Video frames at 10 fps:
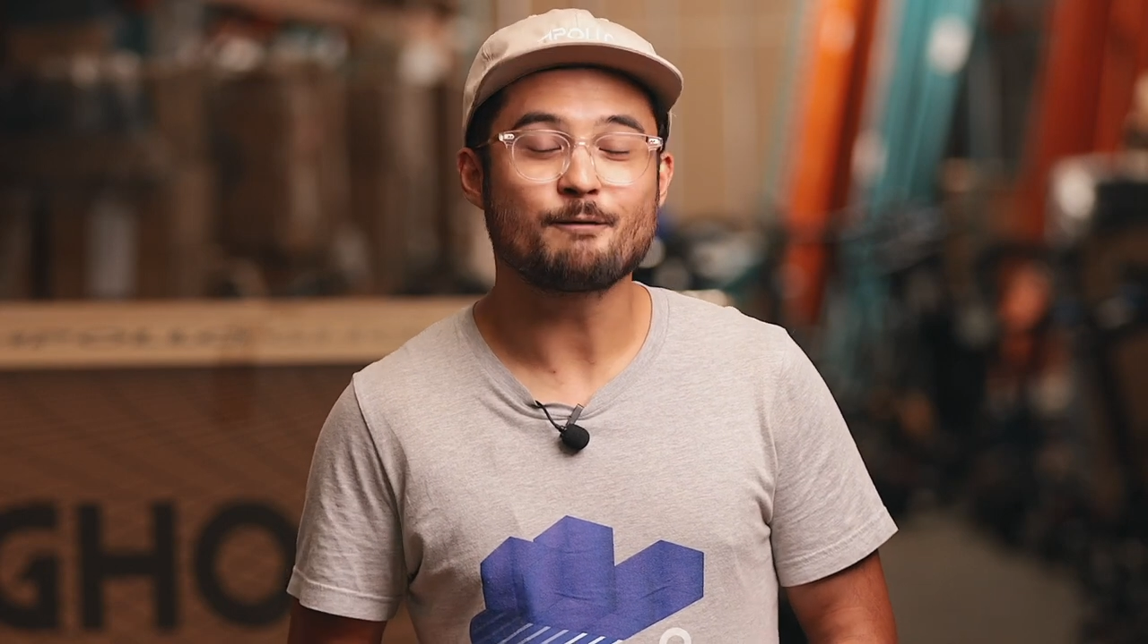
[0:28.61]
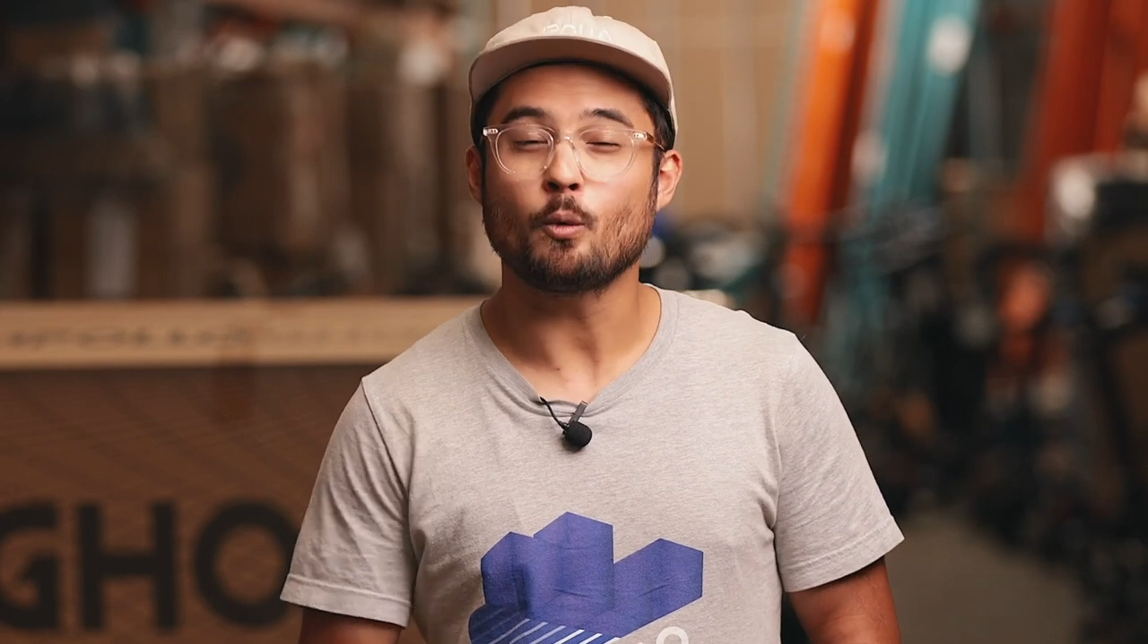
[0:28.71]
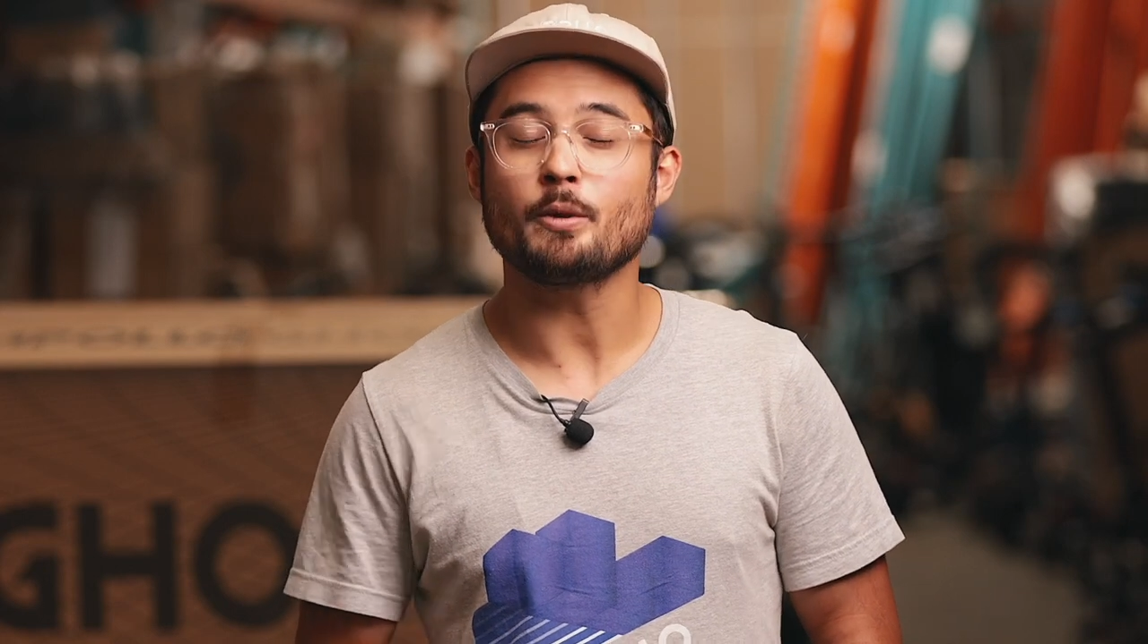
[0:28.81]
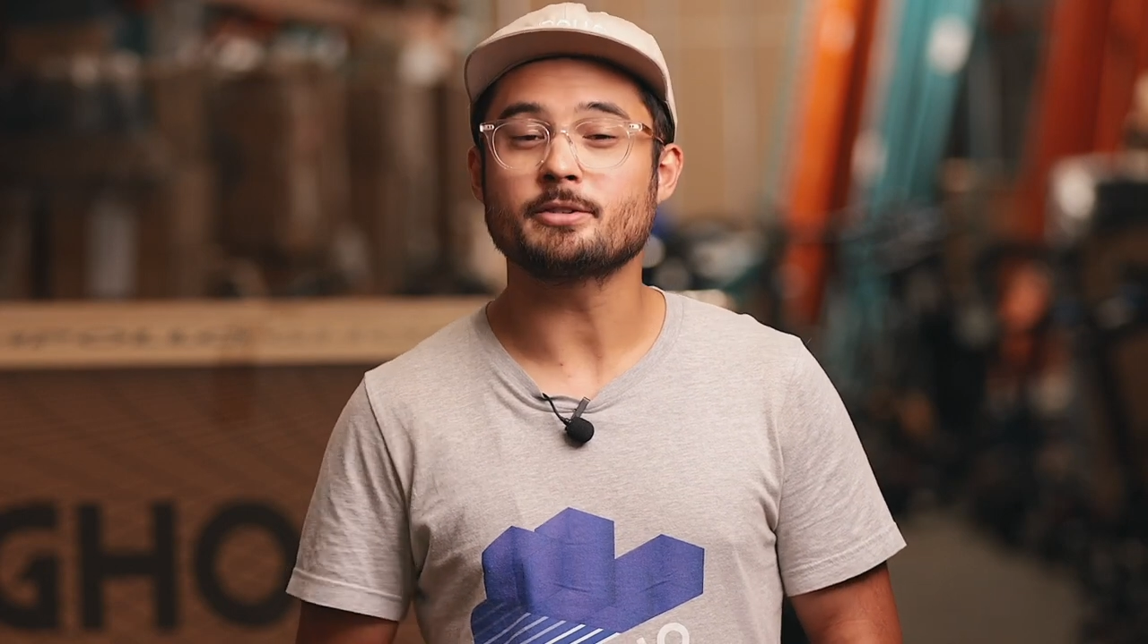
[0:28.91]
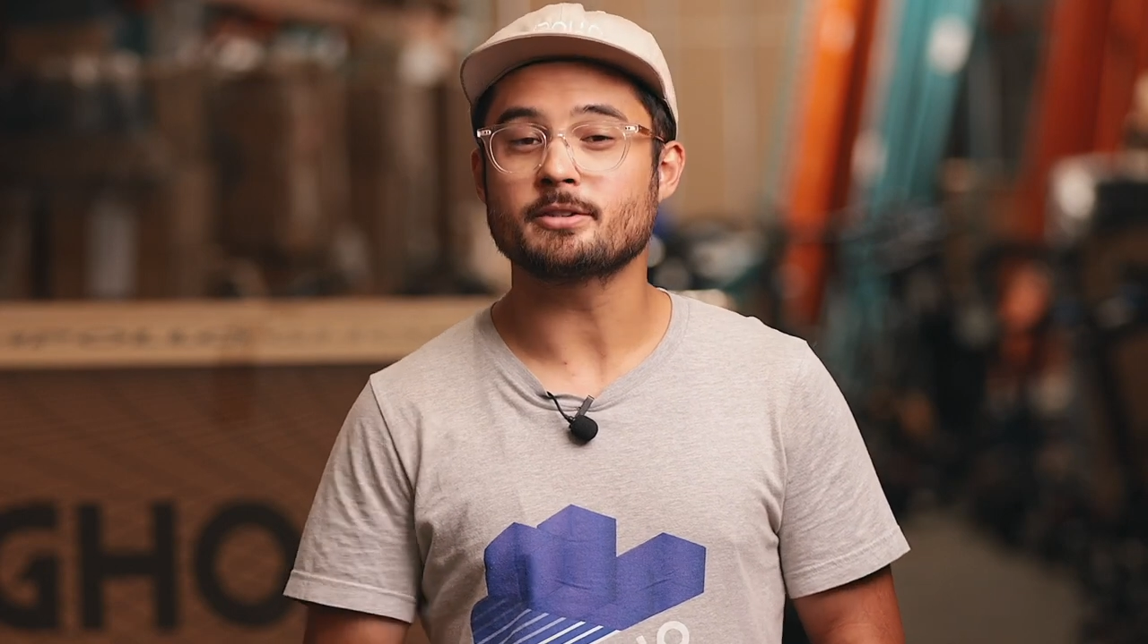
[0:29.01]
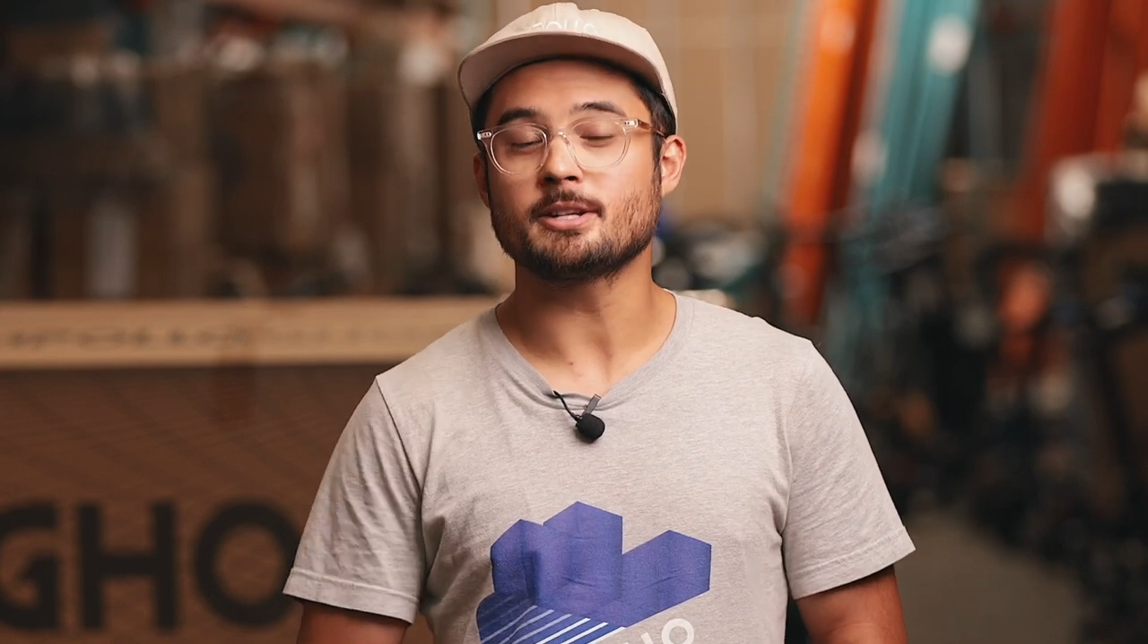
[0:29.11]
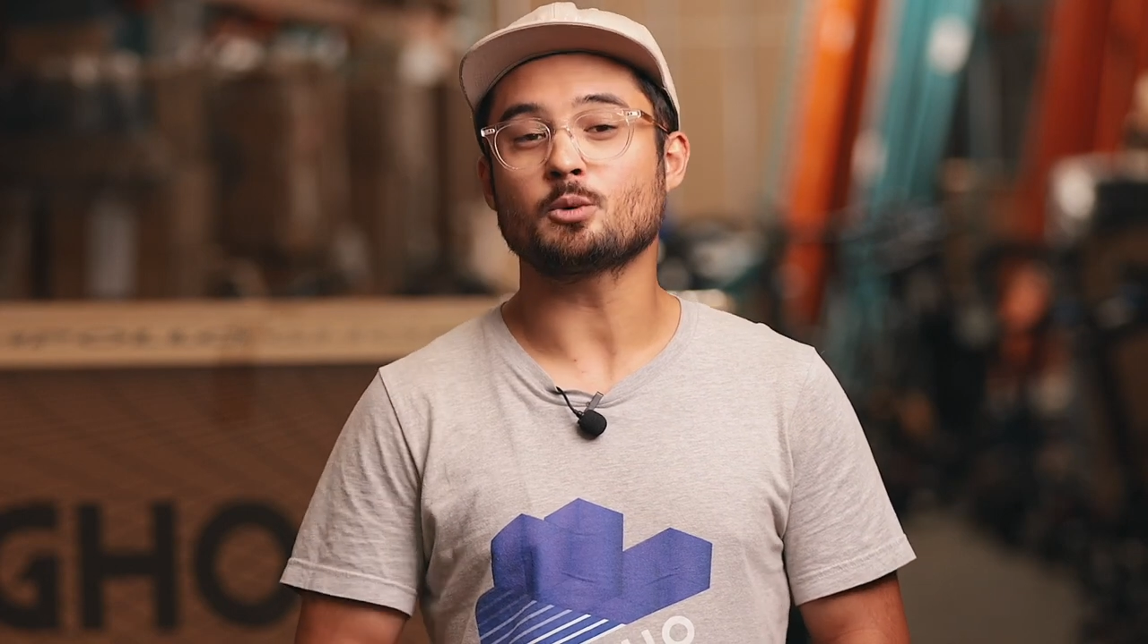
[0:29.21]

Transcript: for the City